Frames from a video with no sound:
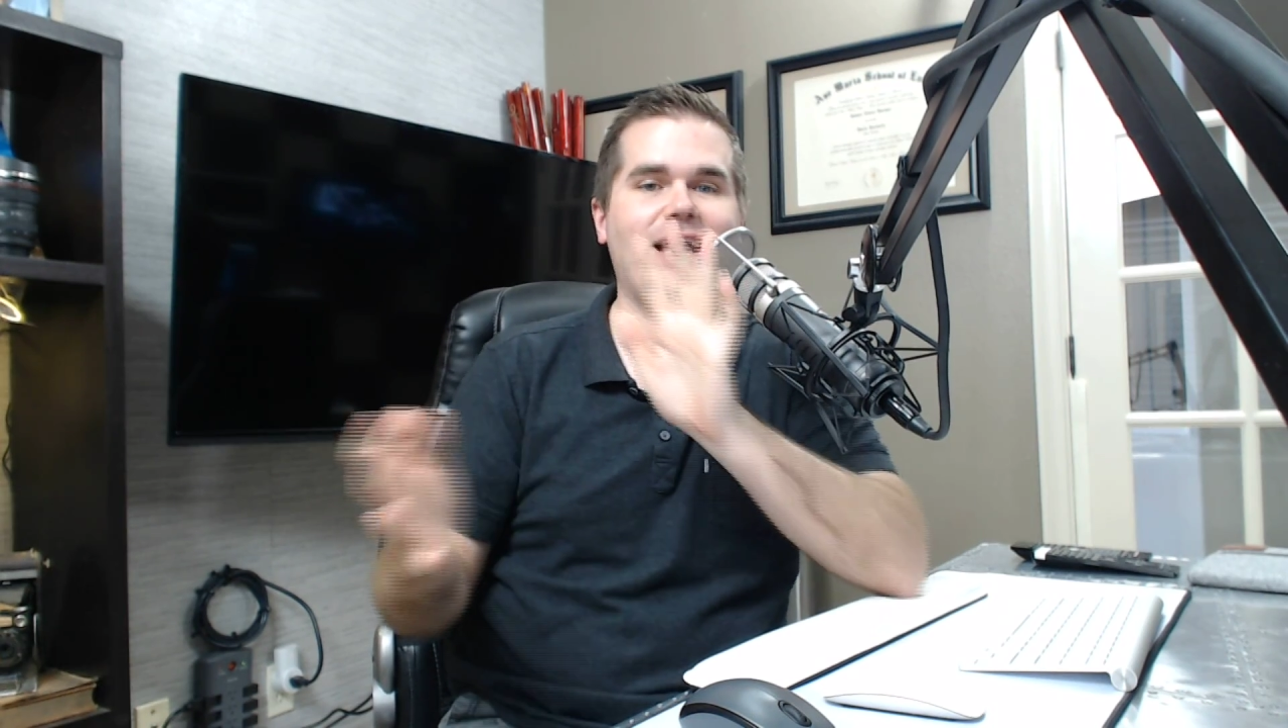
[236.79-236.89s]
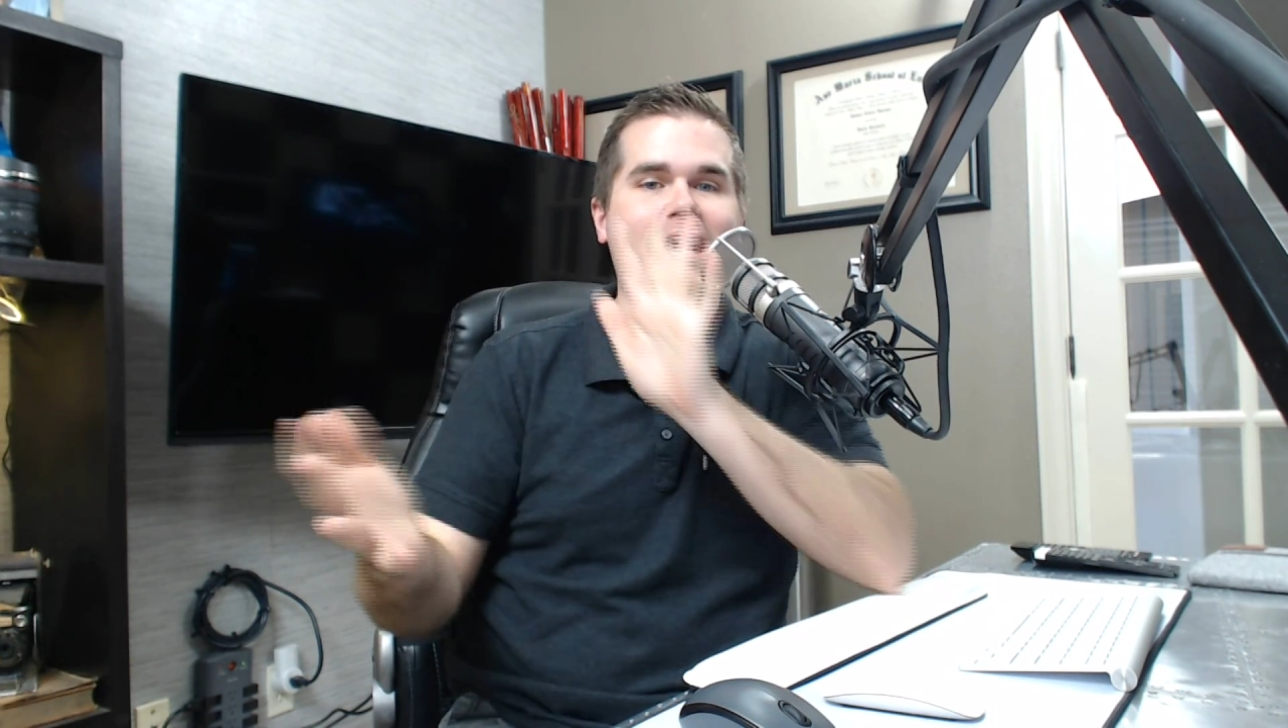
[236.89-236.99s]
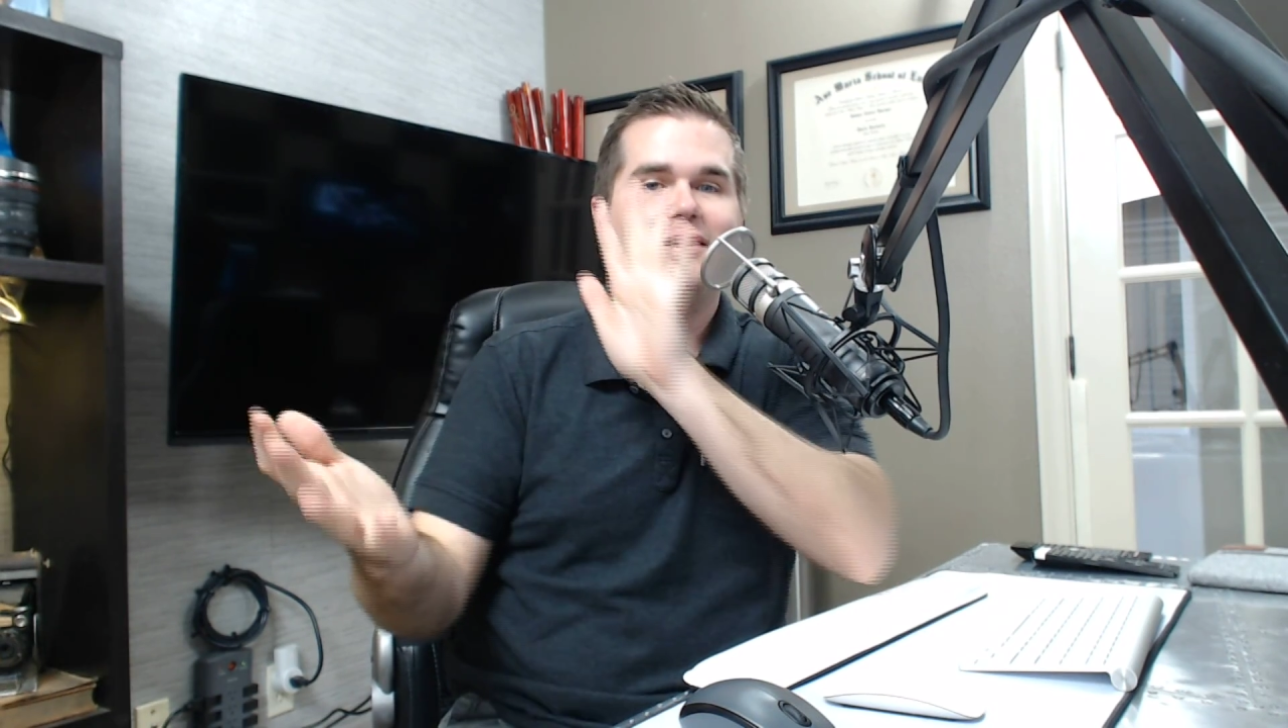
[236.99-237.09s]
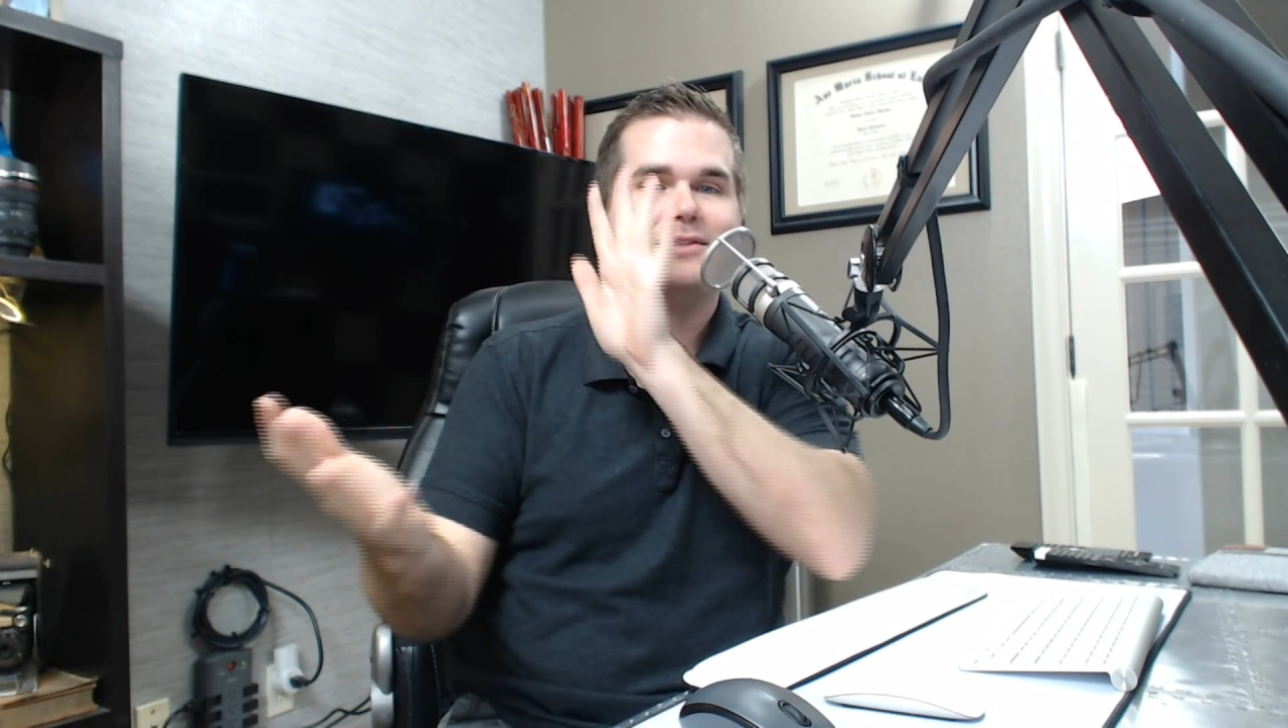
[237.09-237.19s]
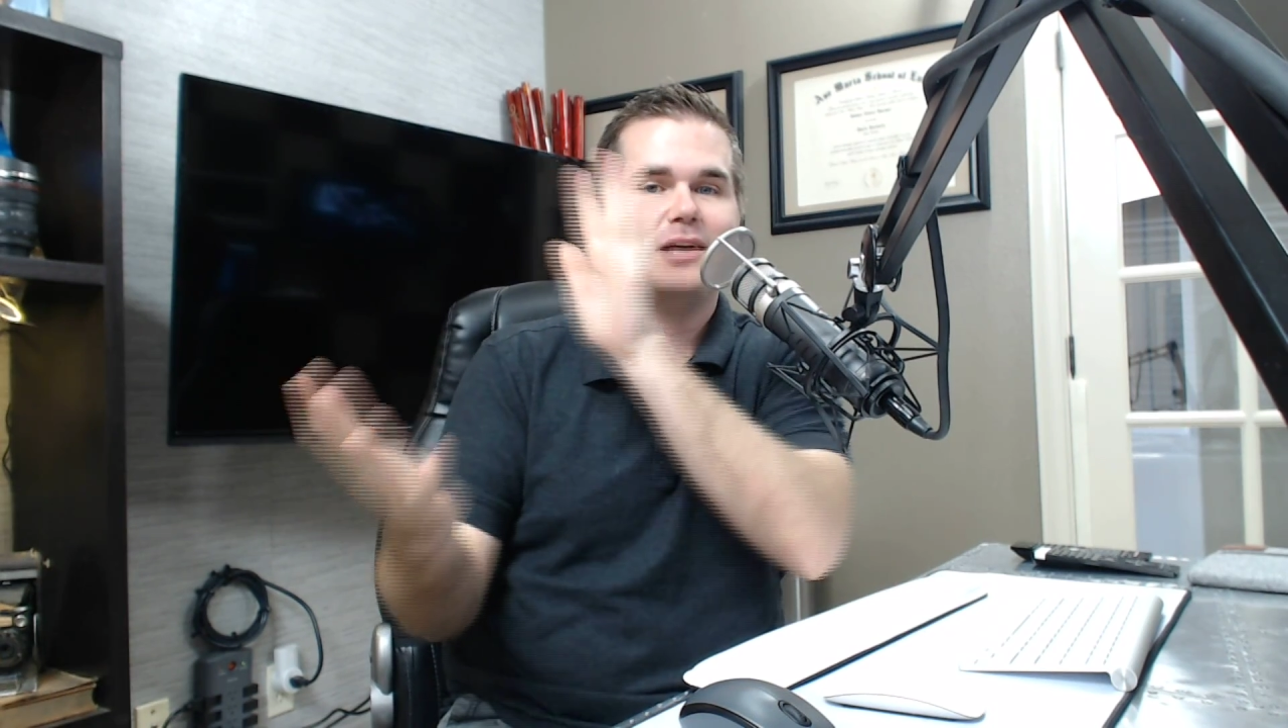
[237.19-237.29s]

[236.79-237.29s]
and it's